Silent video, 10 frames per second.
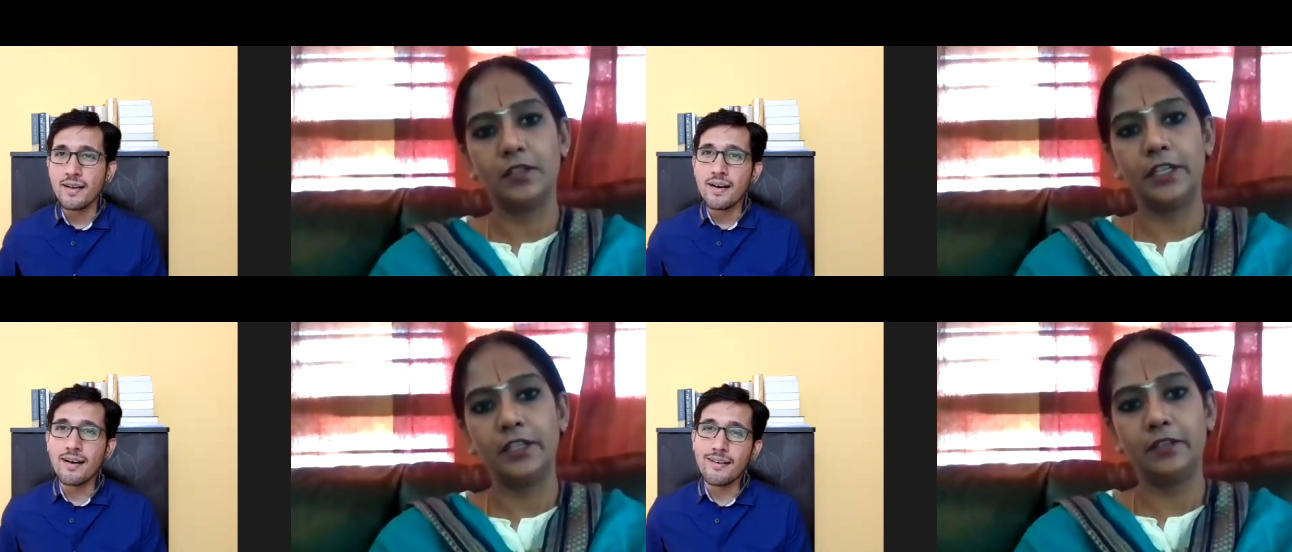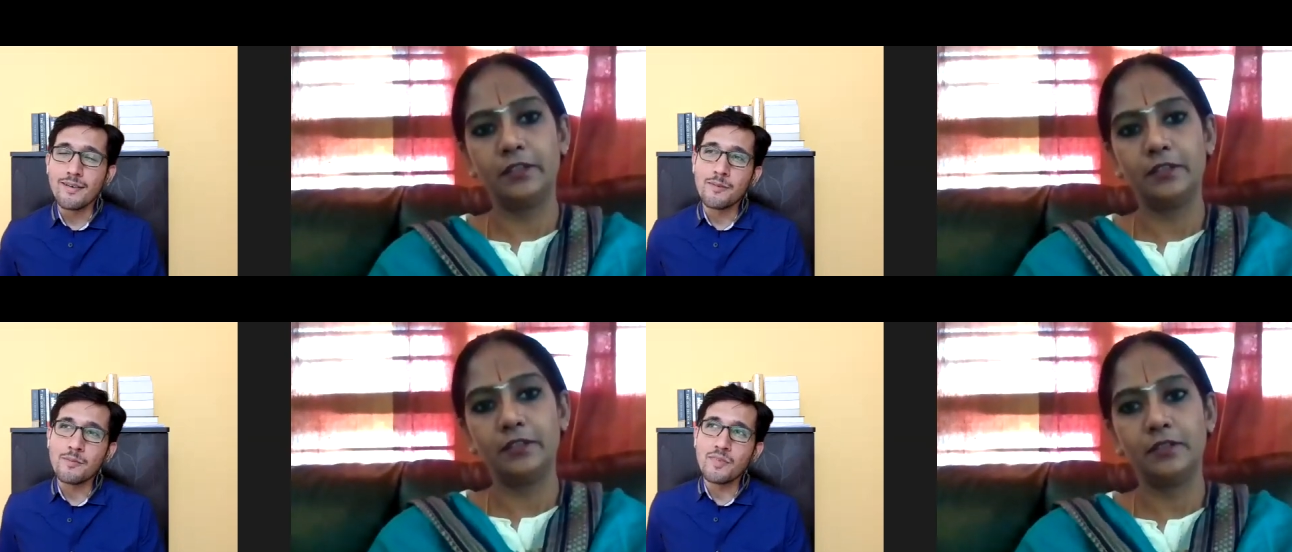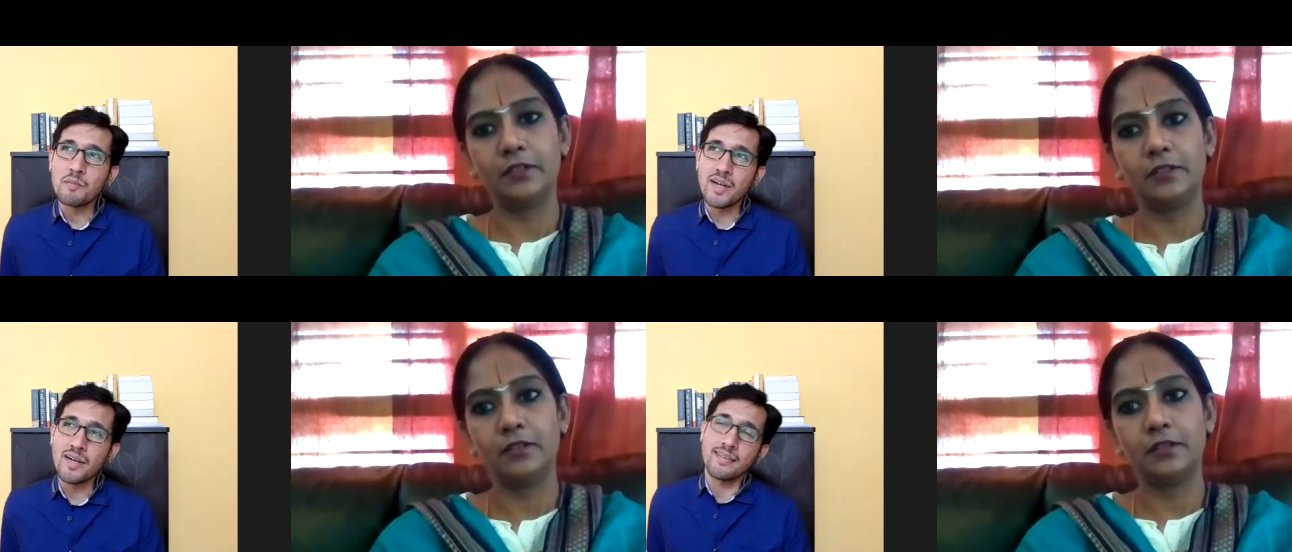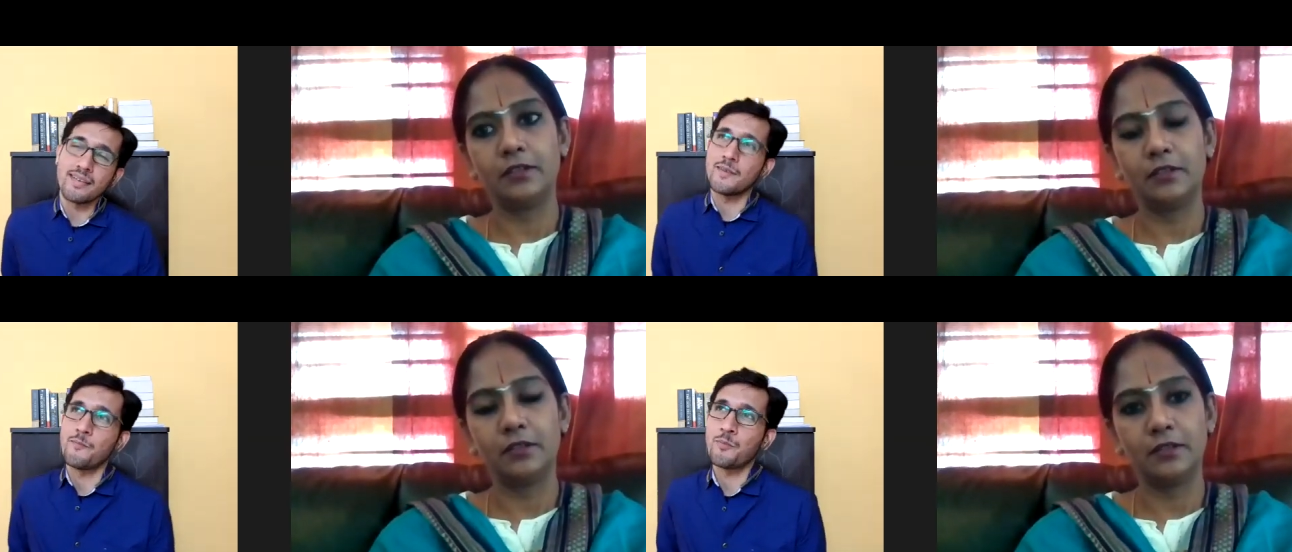Speaker 1: Uh, right. But
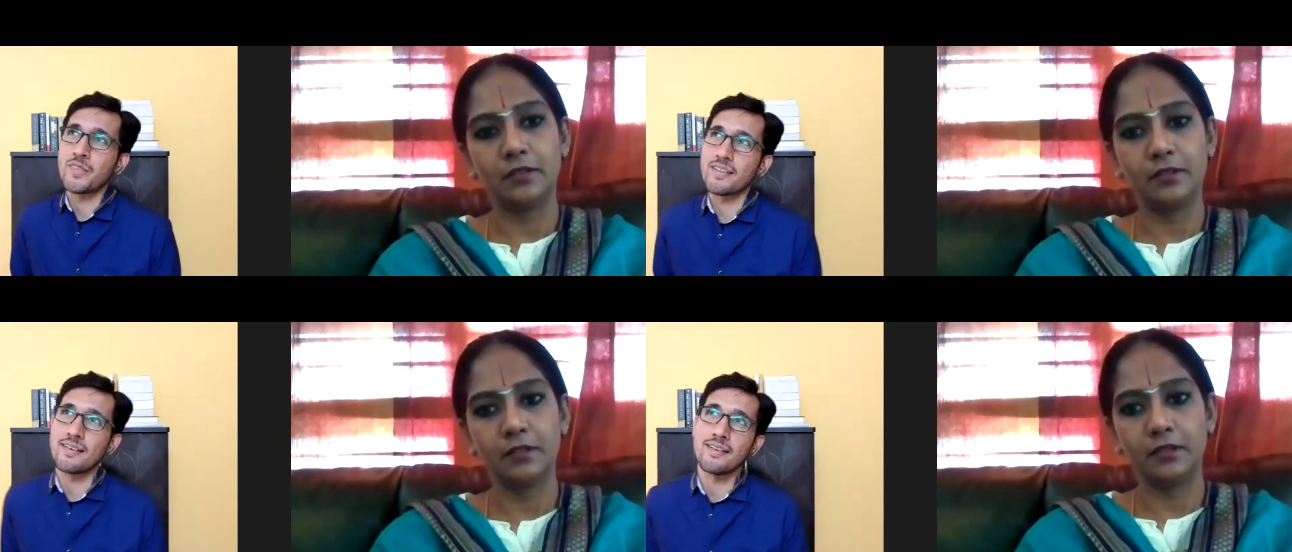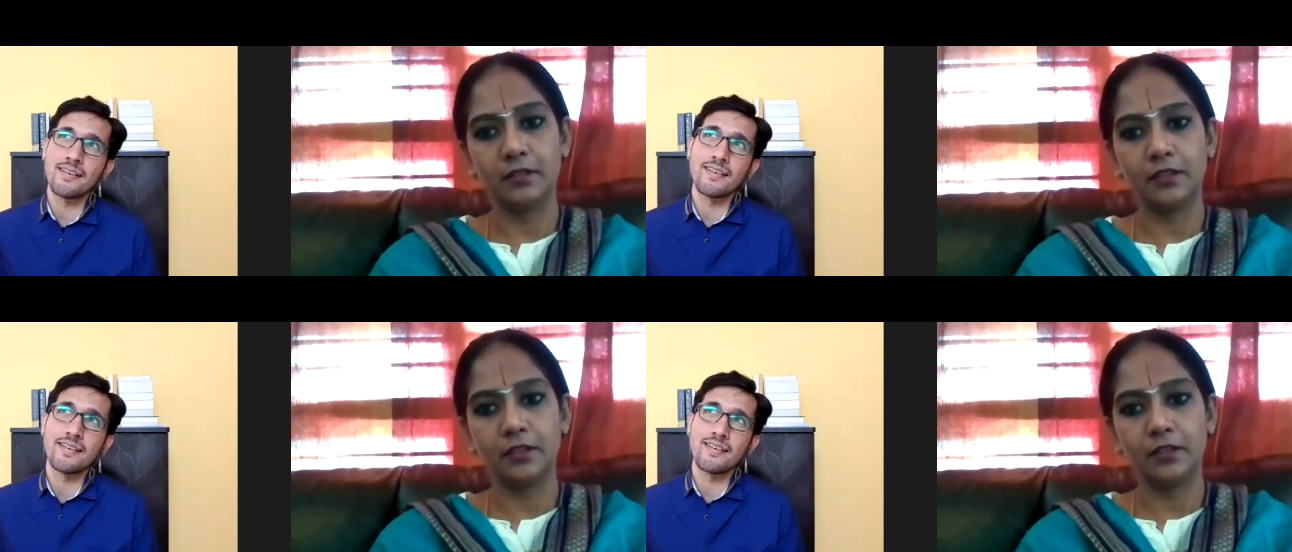uh,